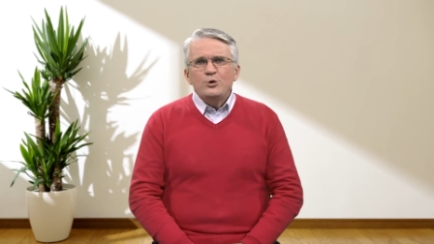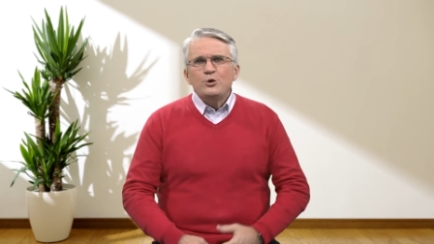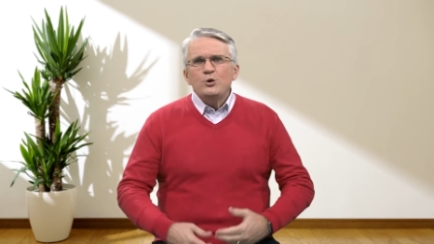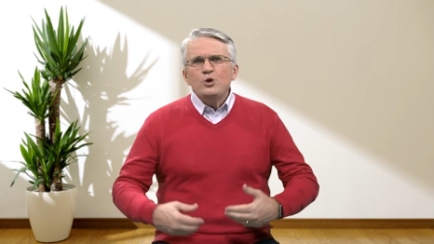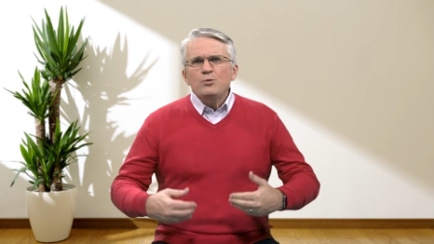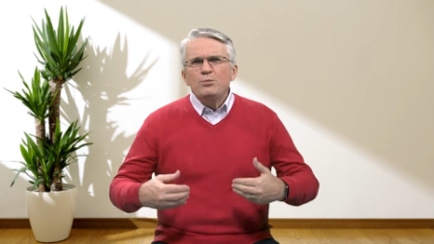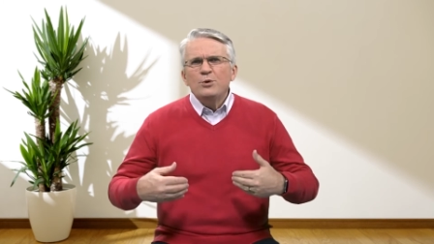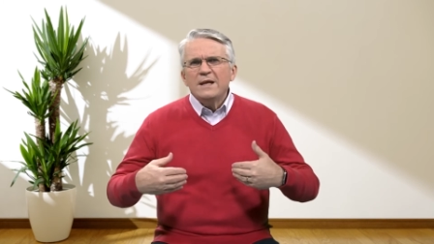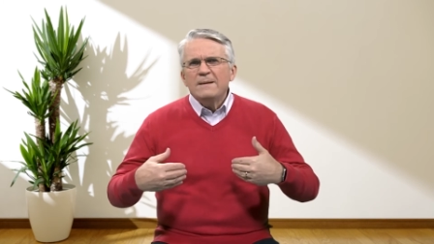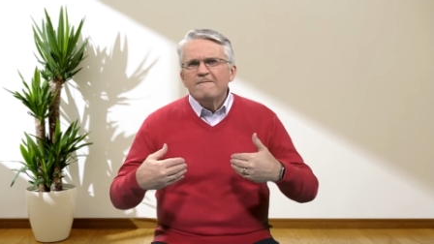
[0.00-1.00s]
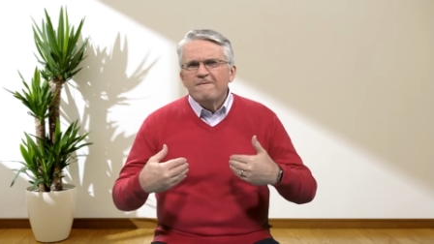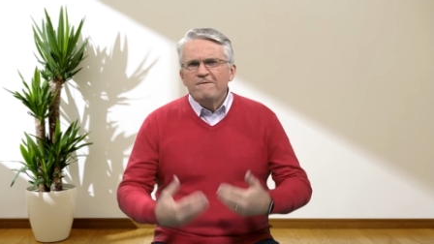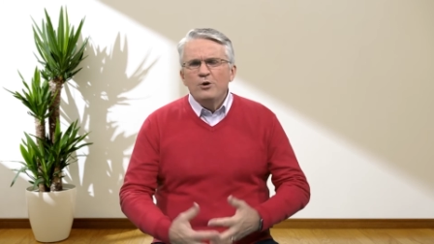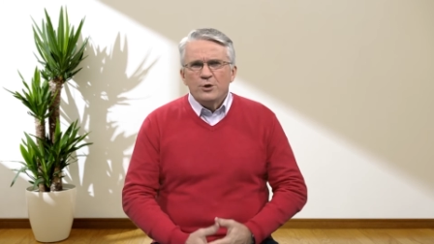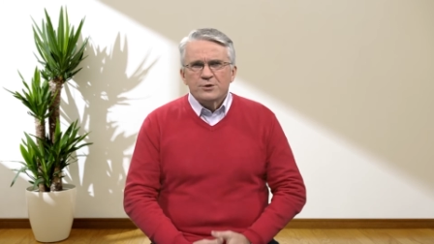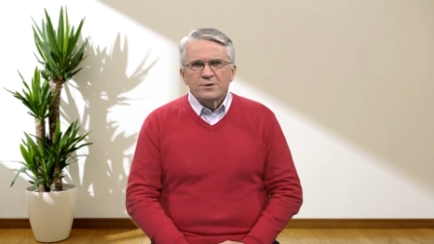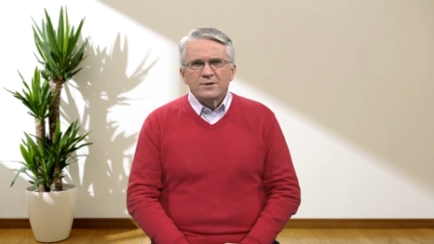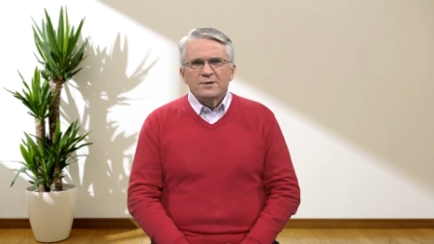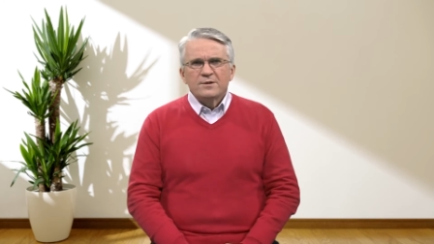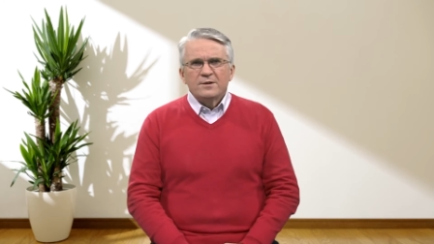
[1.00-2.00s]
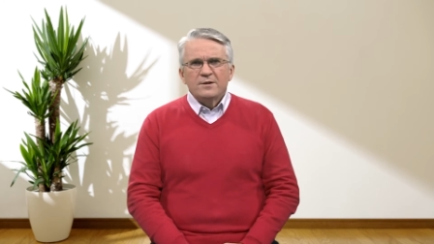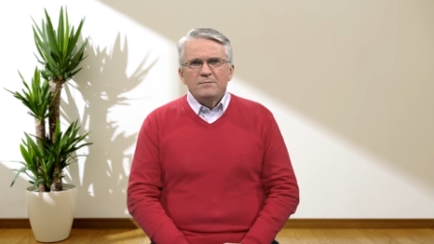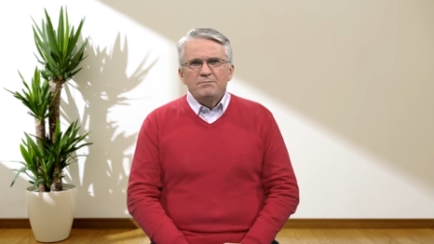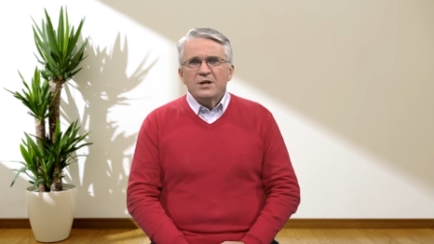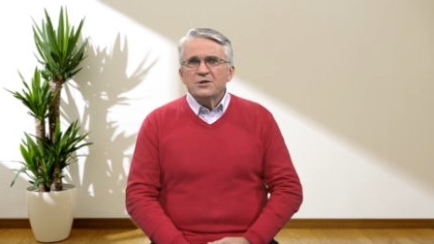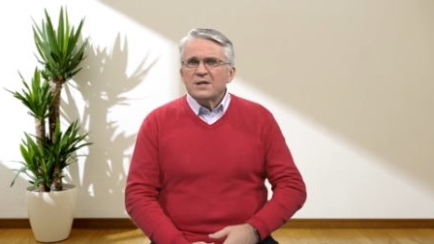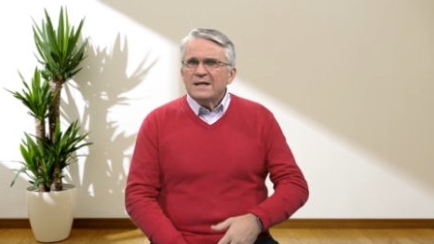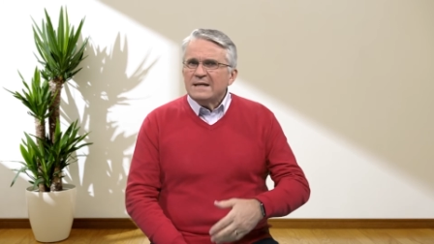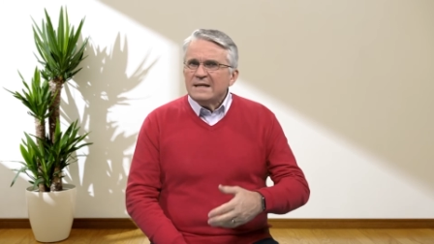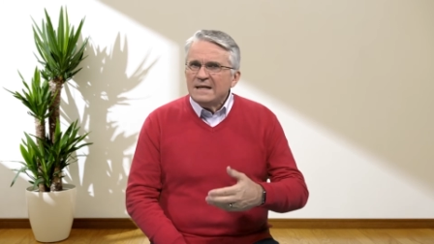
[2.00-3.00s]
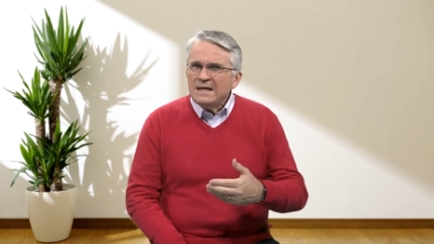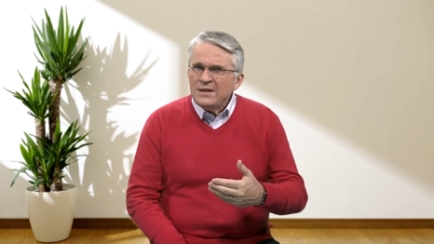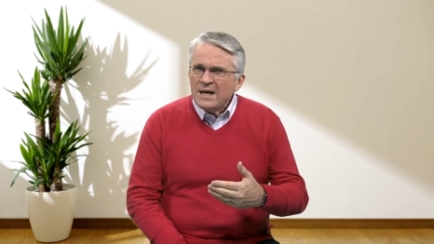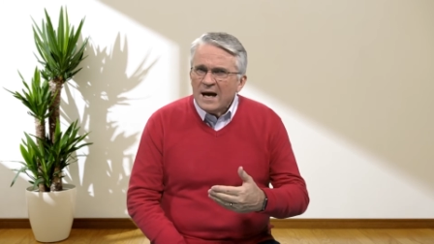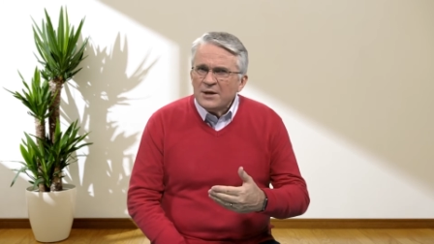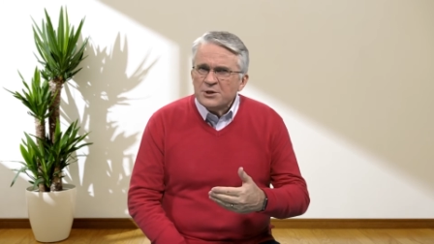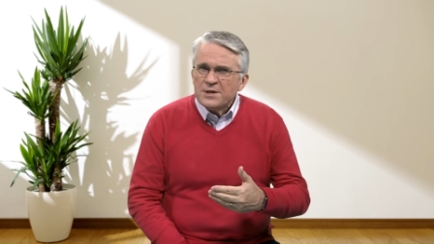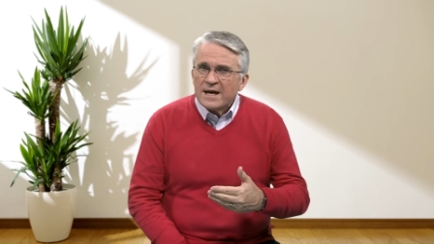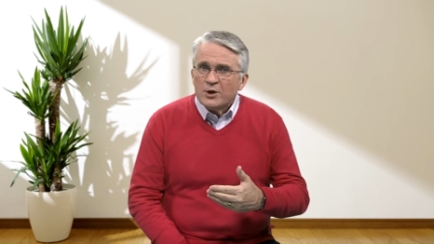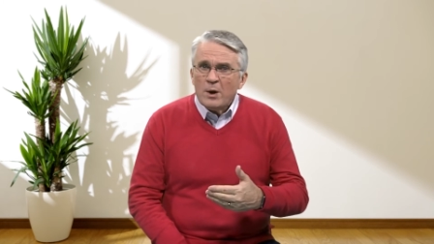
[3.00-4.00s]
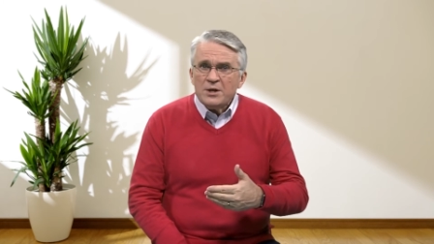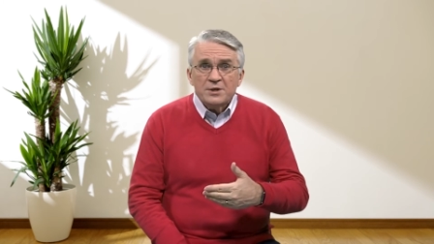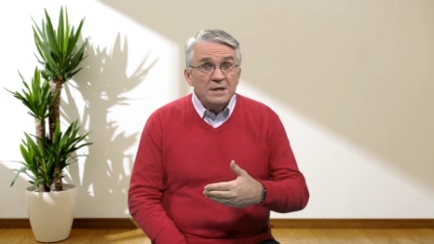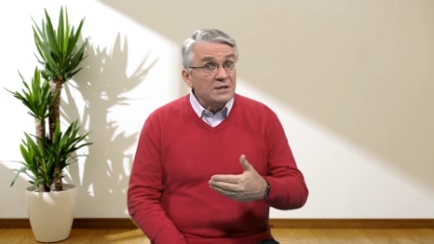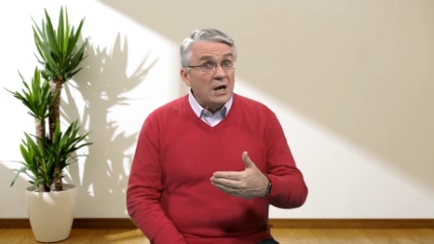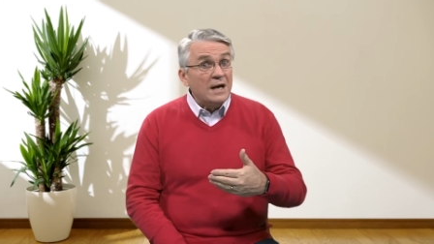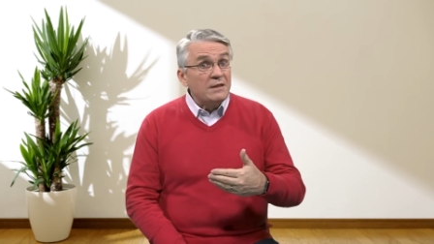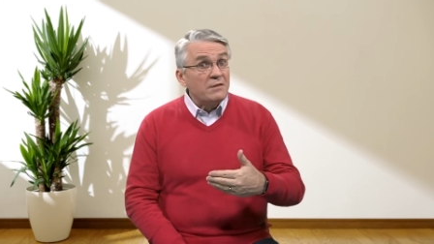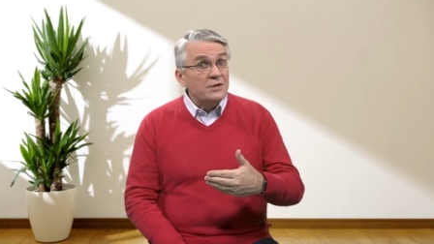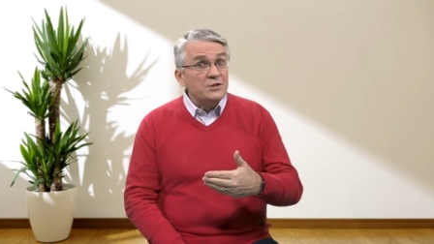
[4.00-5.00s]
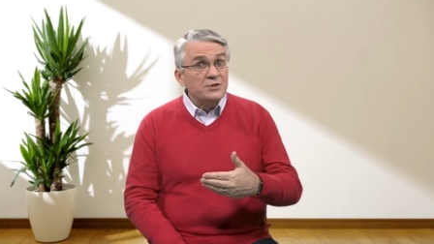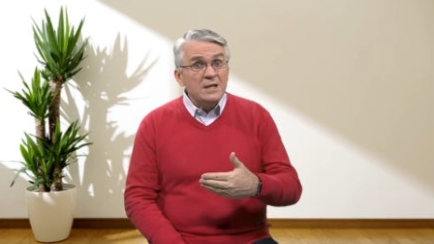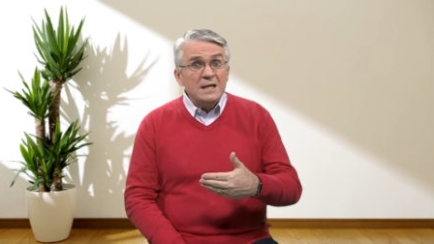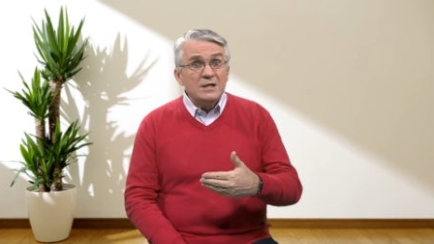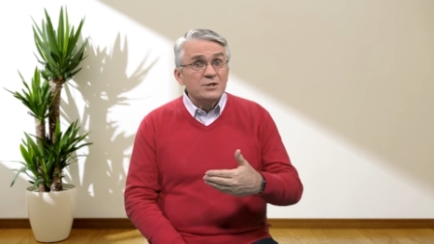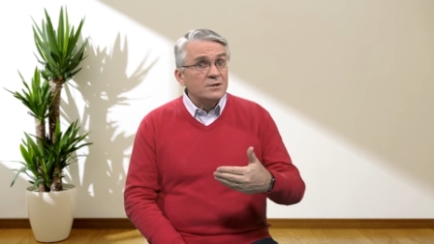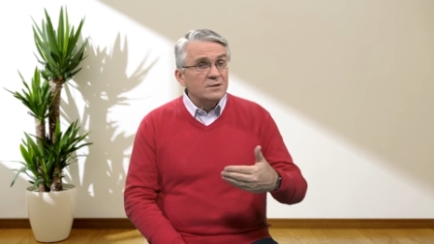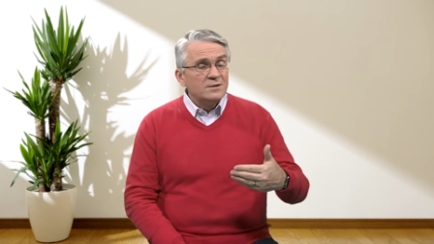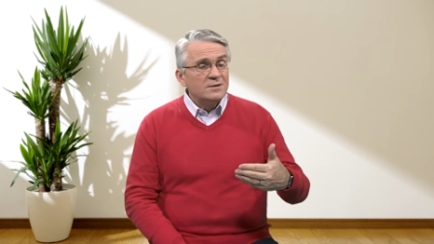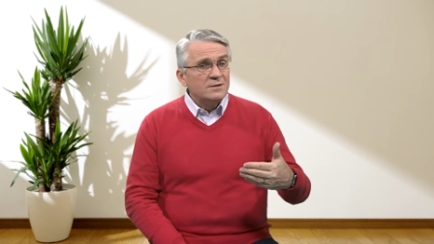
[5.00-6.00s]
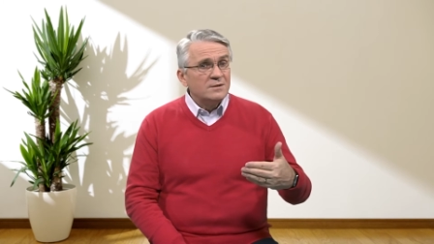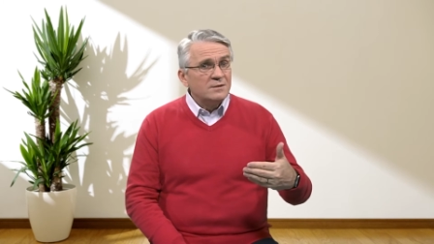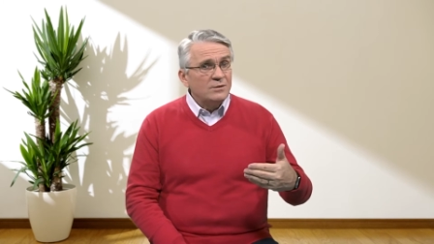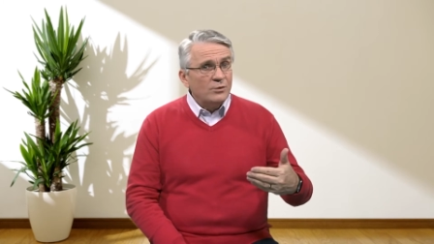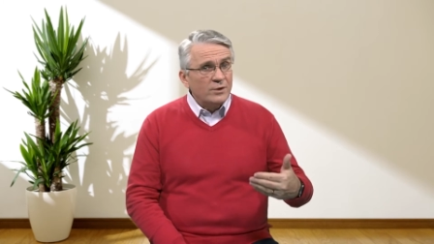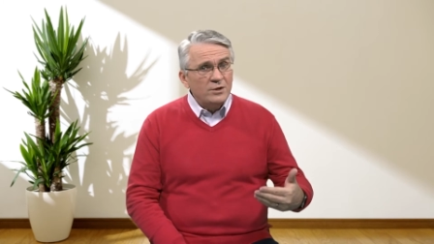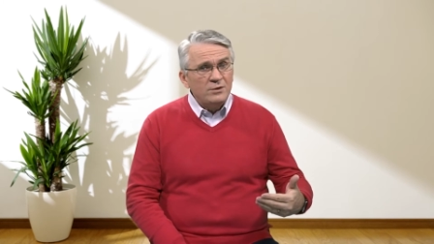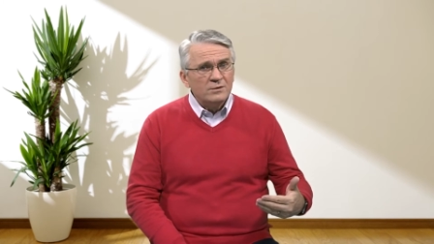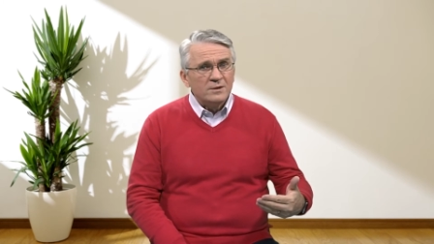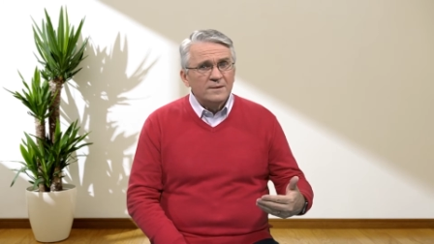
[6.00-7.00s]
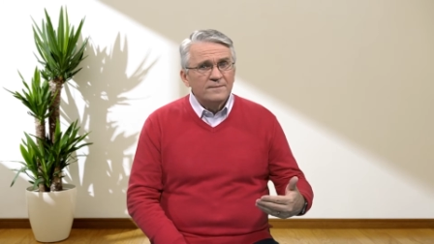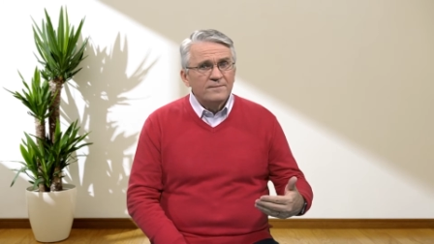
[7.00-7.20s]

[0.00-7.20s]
Do you put Him first? Because in the answer to that question is either the disease or the cure.